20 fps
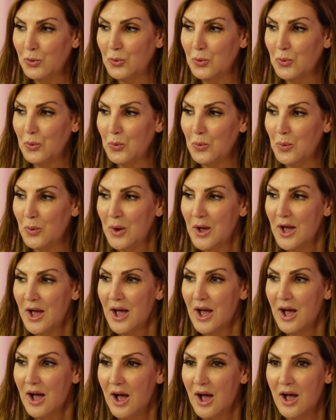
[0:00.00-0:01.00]
who
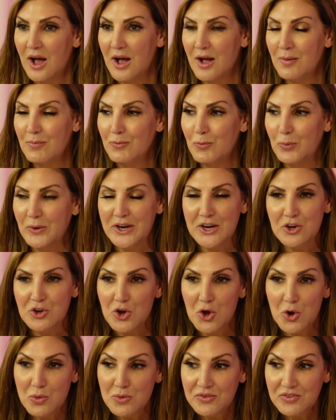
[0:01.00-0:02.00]
we didn't
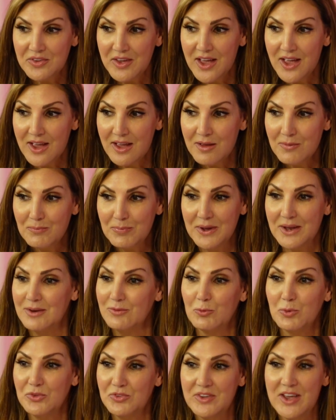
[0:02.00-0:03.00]
know was gay, but
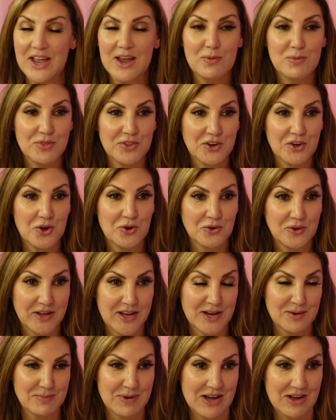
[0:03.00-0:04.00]
was gay when the Coke
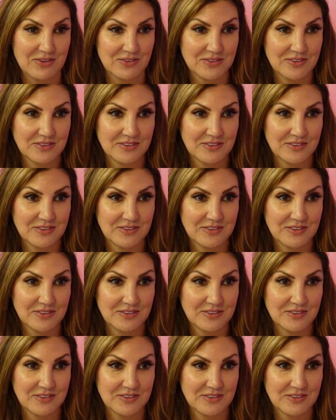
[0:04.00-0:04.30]
came out.